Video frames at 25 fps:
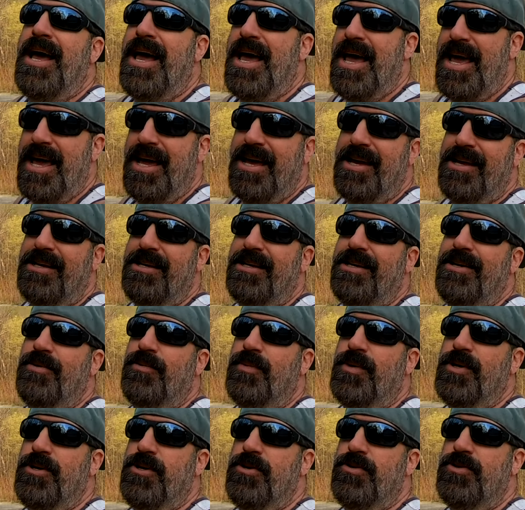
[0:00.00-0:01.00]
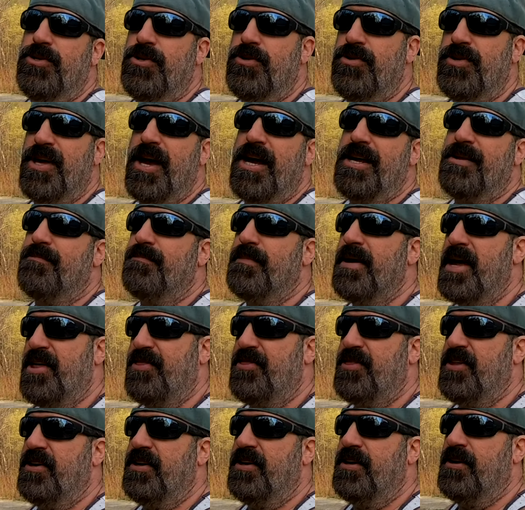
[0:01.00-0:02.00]
And when you do that
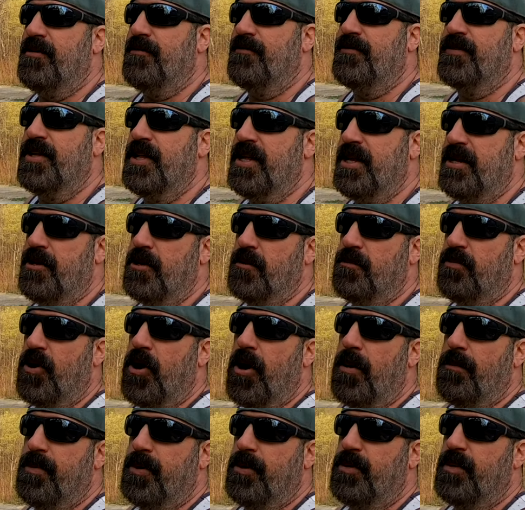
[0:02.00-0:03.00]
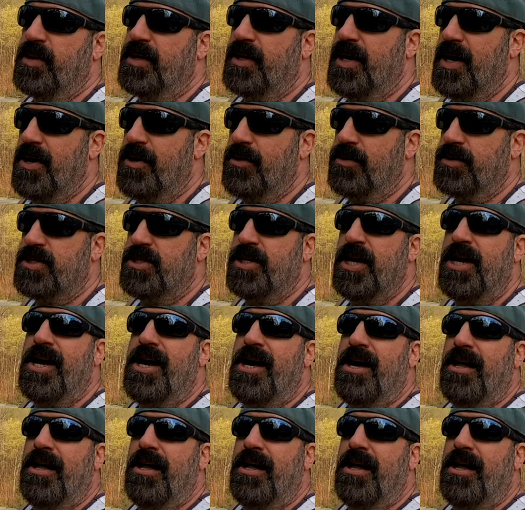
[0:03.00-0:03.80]
method of cleaning your property with goats,